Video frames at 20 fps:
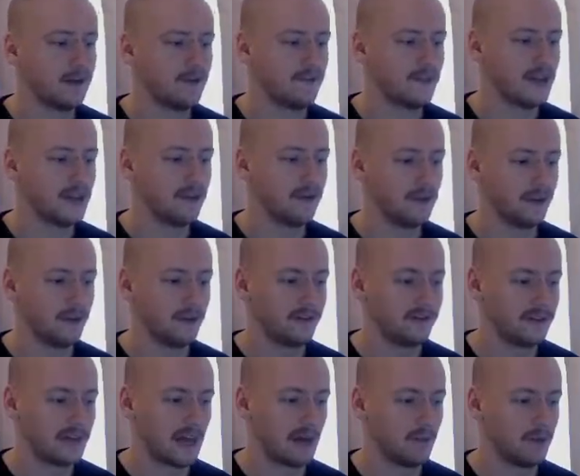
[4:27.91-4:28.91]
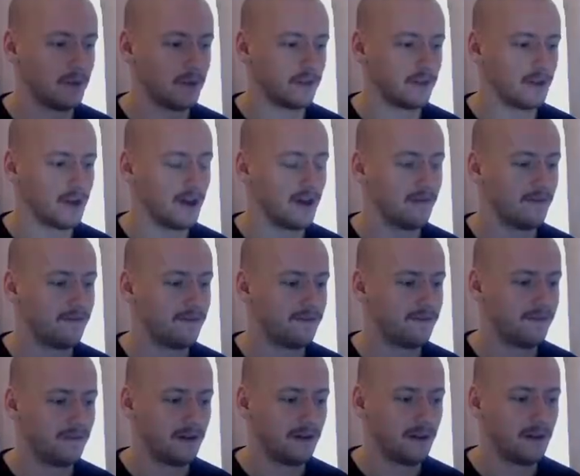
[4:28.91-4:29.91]
then do the sandwich
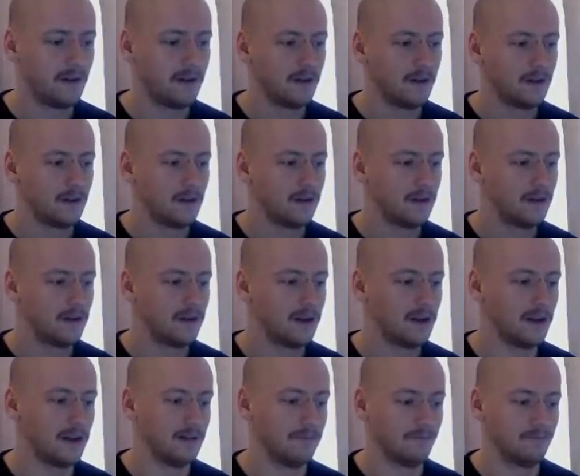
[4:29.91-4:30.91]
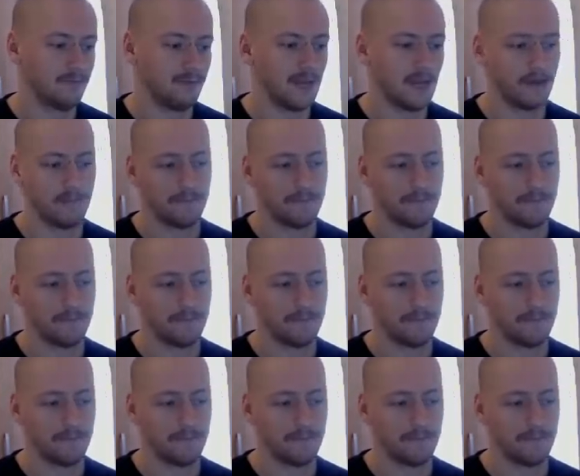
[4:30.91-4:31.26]
stuff, and yeah,